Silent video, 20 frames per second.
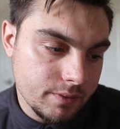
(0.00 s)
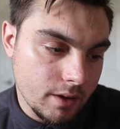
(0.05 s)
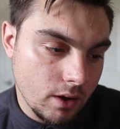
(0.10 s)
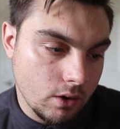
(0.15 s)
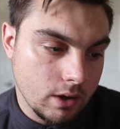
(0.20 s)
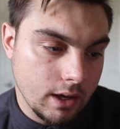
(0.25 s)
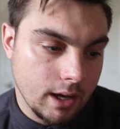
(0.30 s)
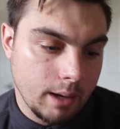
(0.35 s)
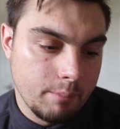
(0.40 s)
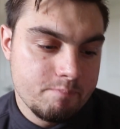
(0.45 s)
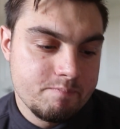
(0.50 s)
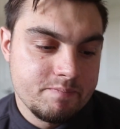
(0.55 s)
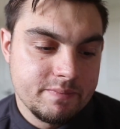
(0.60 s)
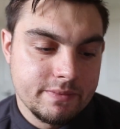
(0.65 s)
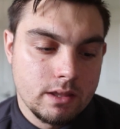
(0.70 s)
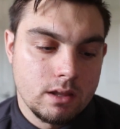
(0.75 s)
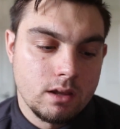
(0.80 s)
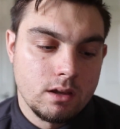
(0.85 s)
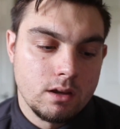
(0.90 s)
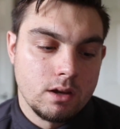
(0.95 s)
Okay,
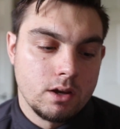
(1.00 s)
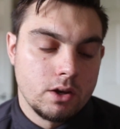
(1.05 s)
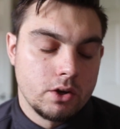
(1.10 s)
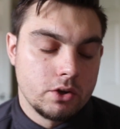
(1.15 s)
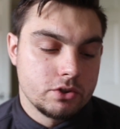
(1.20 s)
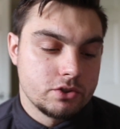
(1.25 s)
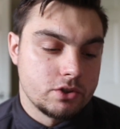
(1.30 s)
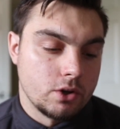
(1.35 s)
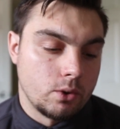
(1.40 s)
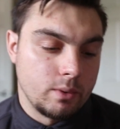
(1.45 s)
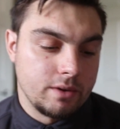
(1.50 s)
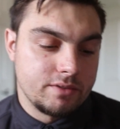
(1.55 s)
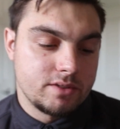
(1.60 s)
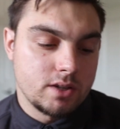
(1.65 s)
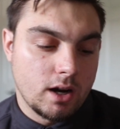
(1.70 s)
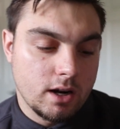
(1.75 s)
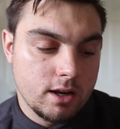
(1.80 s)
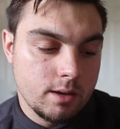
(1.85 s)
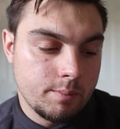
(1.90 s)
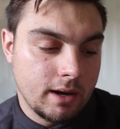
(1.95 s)
so we've
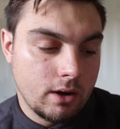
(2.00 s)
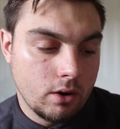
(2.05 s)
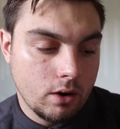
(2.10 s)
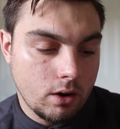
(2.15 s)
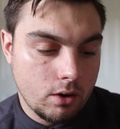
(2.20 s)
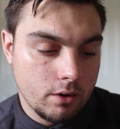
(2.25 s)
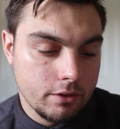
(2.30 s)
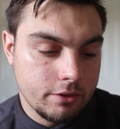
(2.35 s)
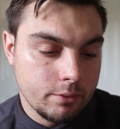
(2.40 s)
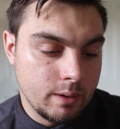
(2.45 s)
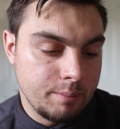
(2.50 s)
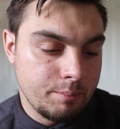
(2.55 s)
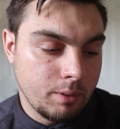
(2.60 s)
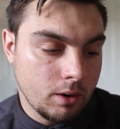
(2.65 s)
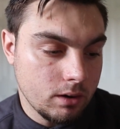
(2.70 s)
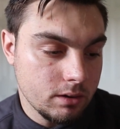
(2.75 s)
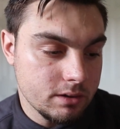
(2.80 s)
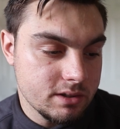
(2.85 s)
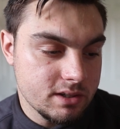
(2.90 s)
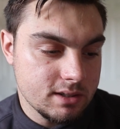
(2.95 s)
talked about all three
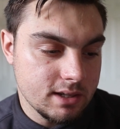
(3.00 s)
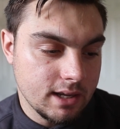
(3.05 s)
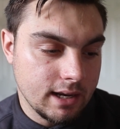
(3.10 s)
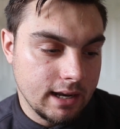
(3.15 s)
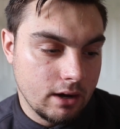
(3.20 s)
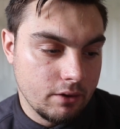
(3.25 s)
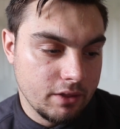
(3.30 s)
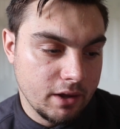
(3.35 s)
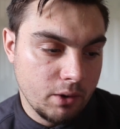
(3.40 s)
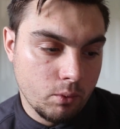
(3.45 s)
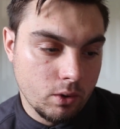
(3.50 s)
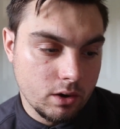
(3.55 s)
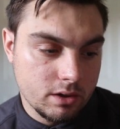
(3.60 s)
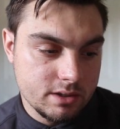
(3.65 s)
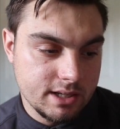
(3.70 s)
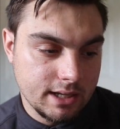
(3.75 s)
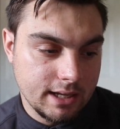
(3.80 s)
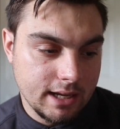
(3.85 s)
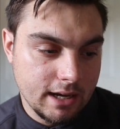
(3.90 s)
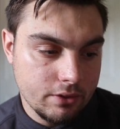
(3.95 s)
parts and how they work
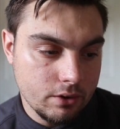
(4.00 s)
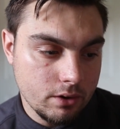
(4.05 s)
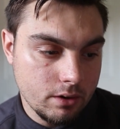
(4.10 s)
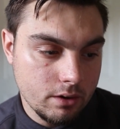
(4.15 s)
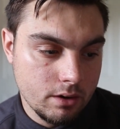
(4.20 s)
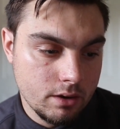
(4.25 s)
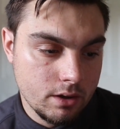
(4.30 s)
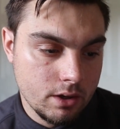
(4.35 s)
together.